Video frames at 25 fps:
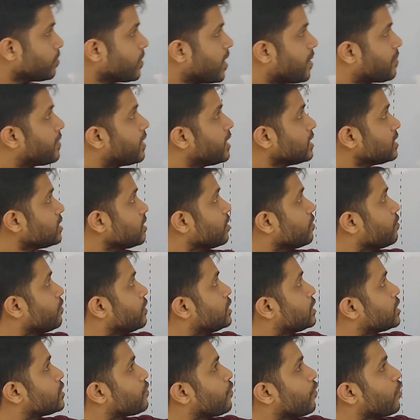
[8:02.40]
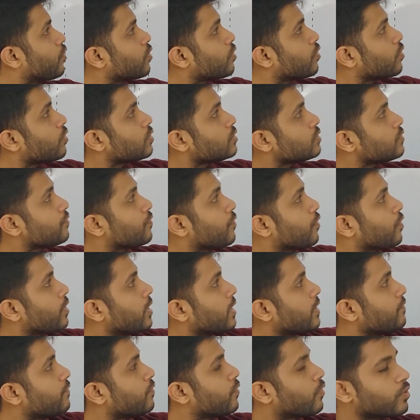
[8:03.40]
memories, which is 4 cross 4
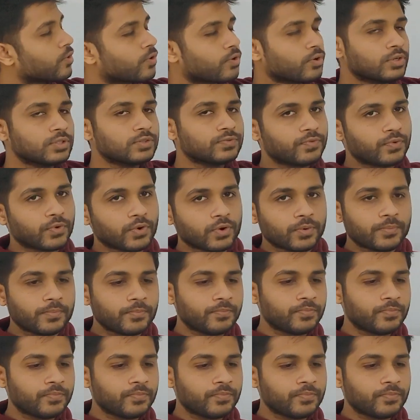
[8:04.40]
and 4 cross 4.